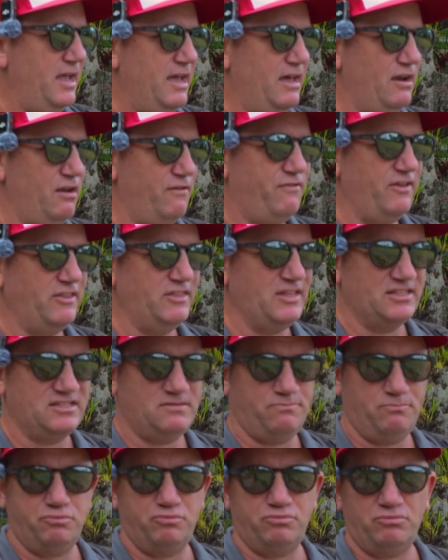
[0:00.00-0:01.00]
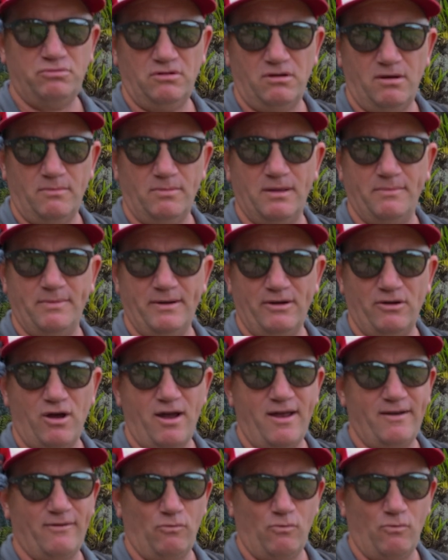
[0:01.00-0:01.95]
and I think that's probably about right.